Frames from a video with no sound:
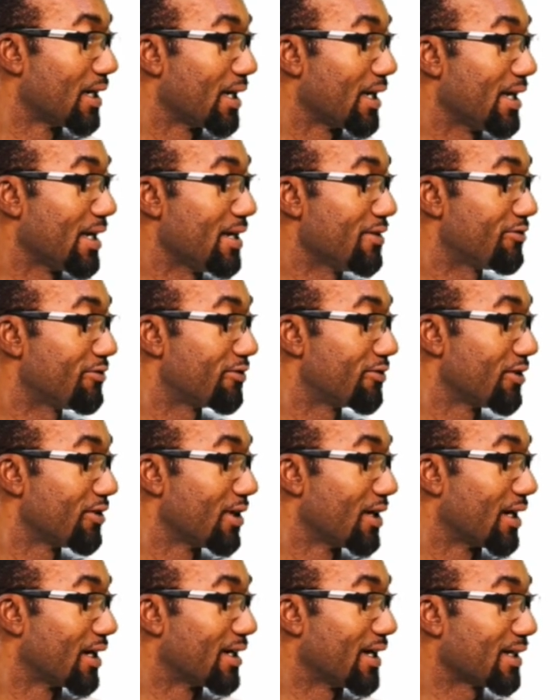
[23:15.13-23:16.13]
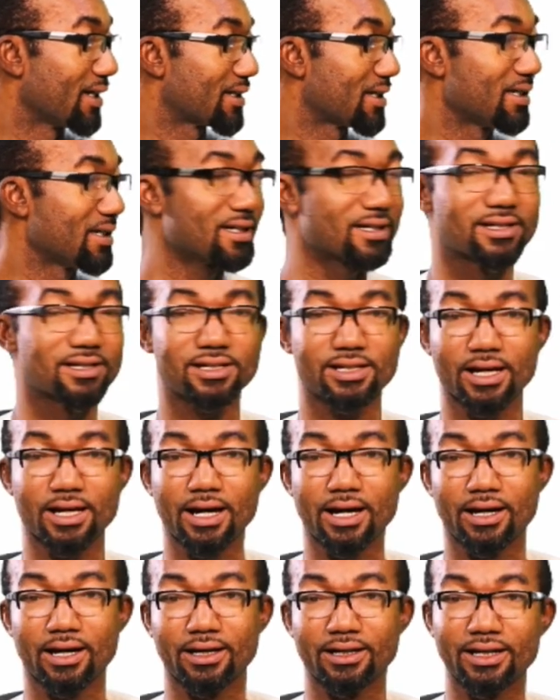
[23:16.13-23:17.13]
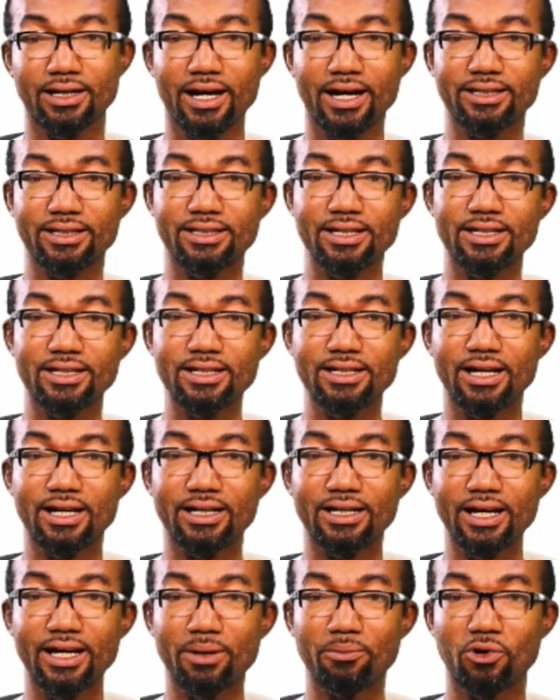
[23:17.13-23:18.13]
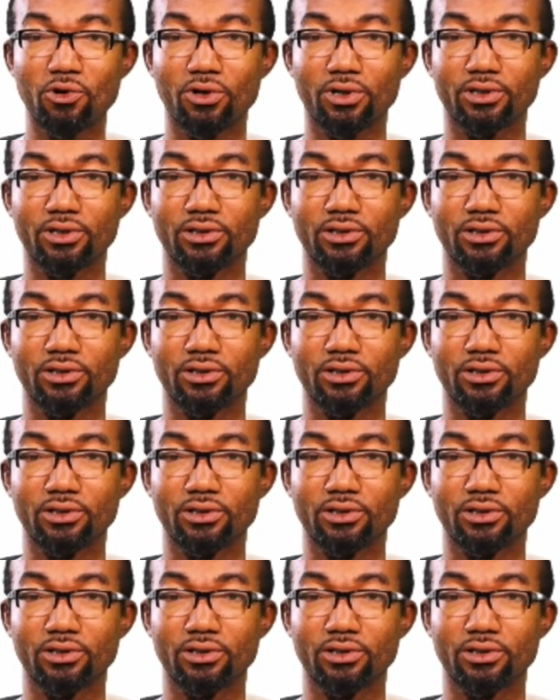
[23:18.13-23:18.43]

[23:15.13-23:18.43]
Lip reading: If the thing is sour, like taking a lemon,